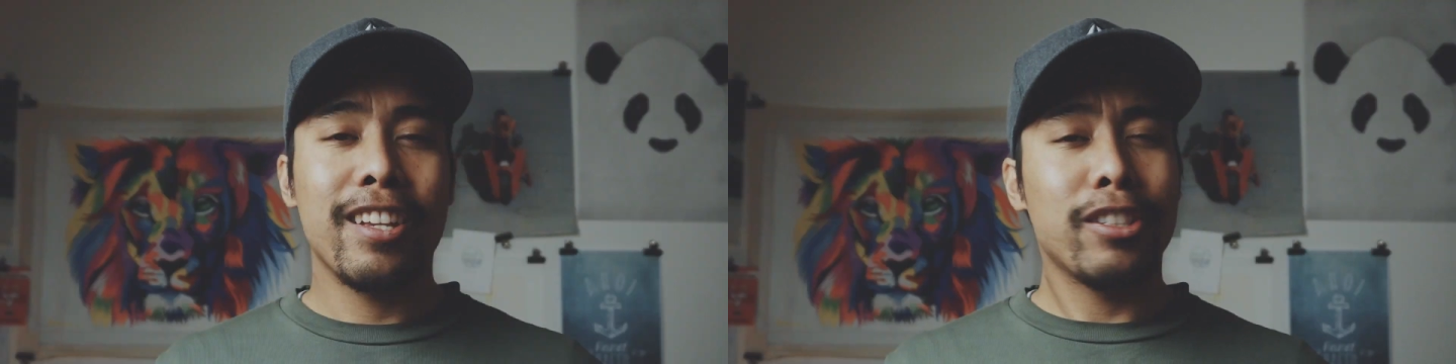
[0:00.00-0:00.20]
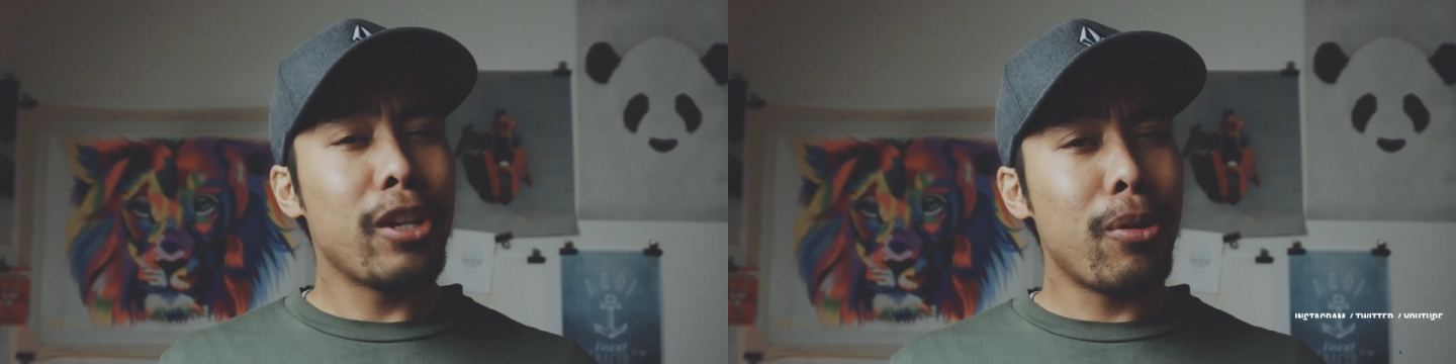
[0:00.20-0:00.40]

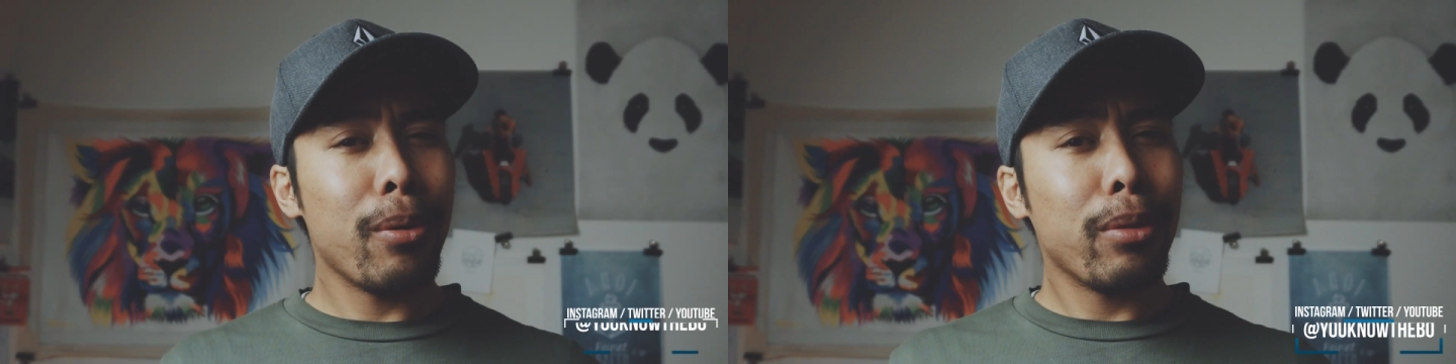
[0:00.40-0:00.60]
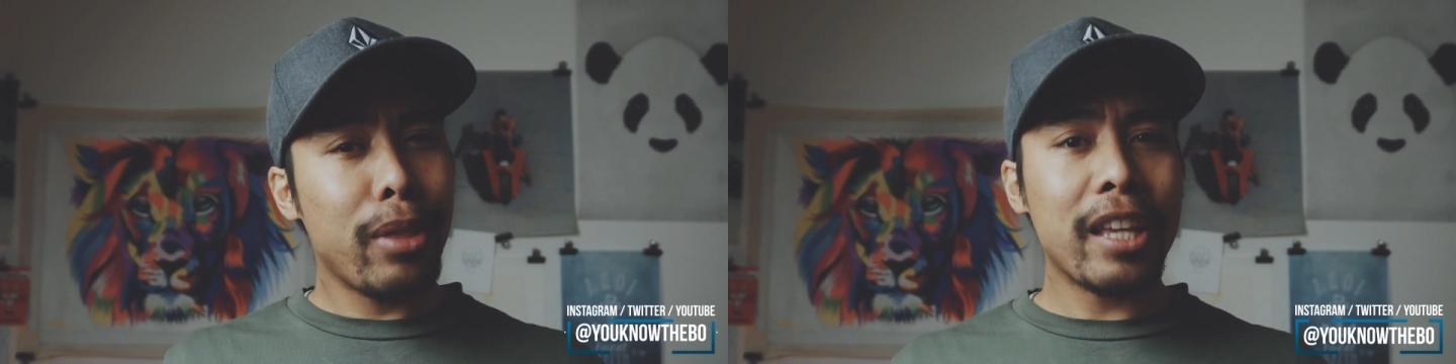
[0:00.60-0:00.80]

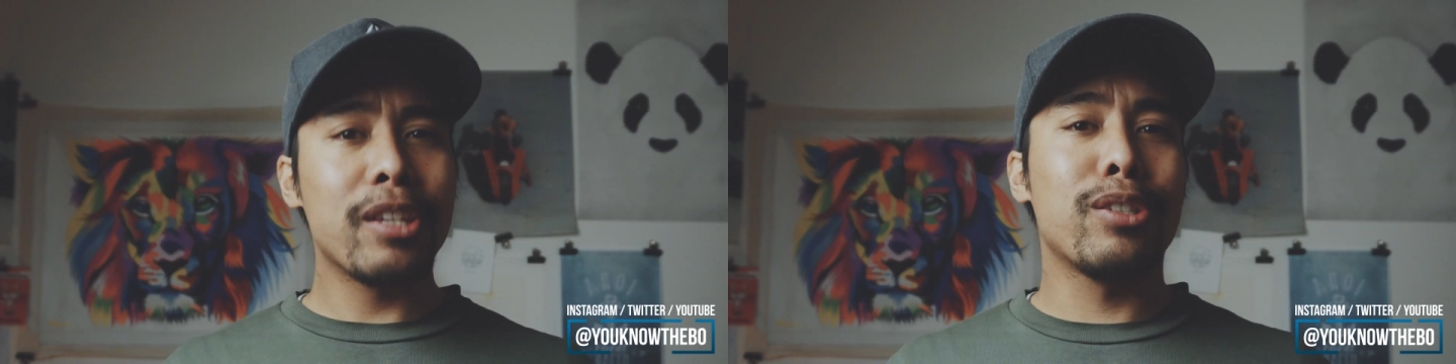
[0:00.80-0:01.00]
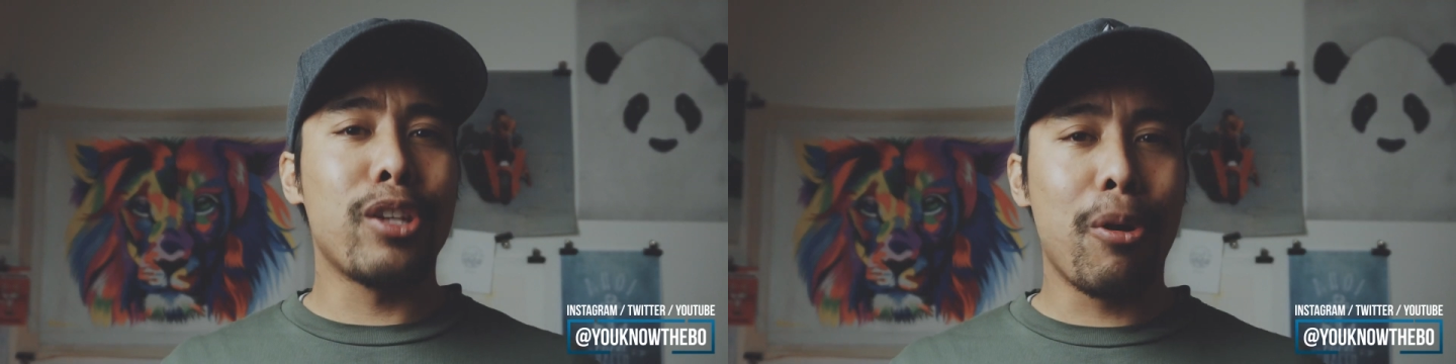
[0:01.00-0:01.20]
So thank
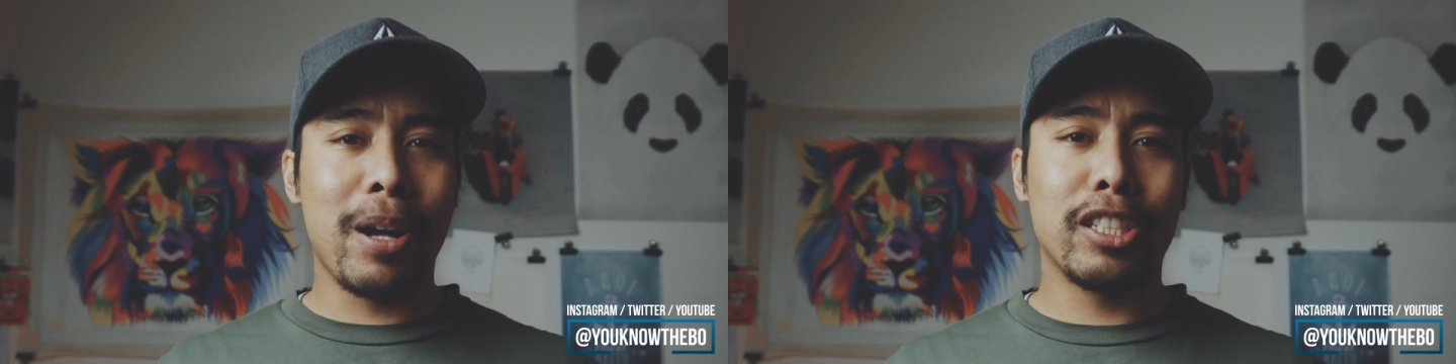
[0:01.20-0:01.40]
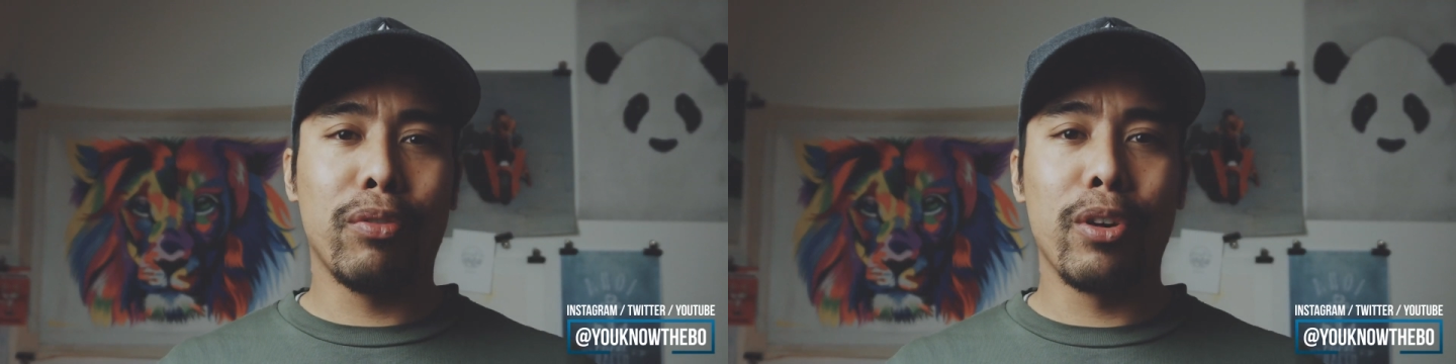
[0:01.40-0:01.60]
you so
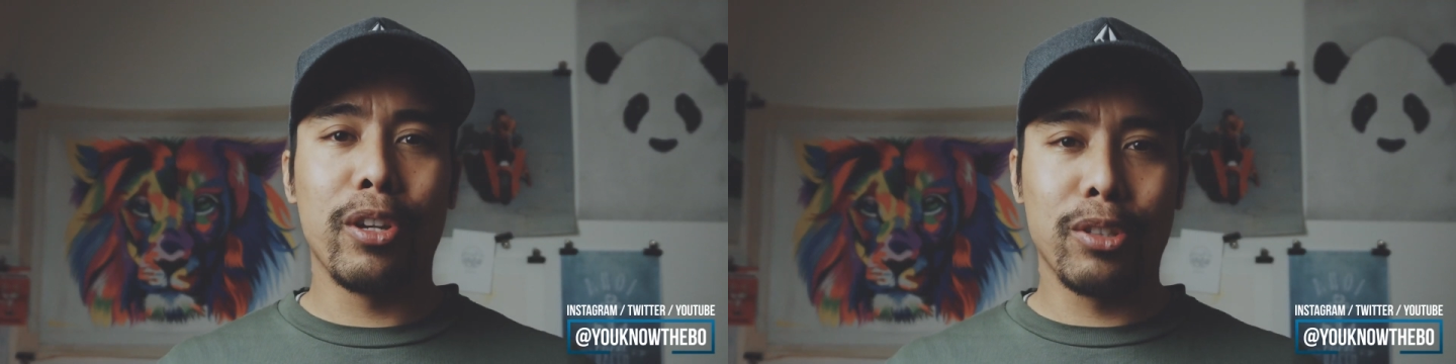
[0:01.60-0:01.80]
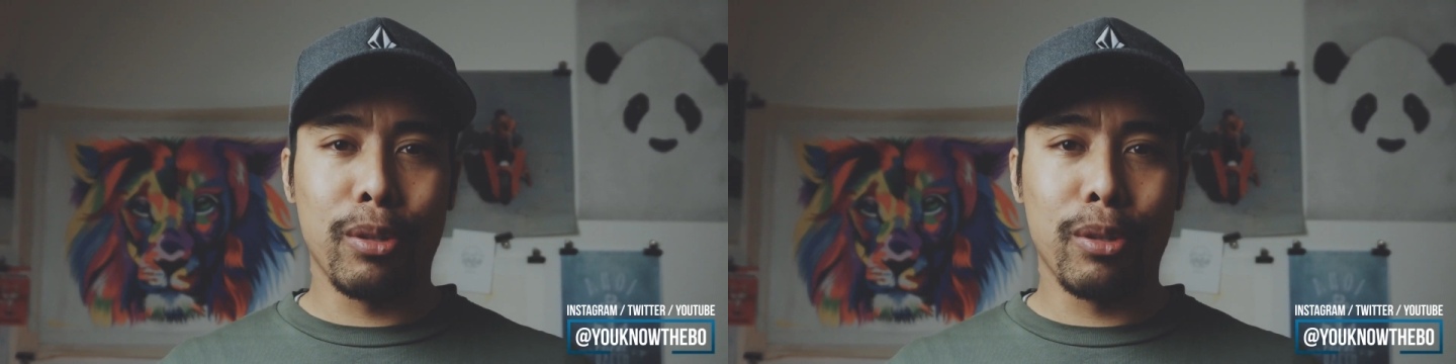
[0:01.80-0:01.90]
much for your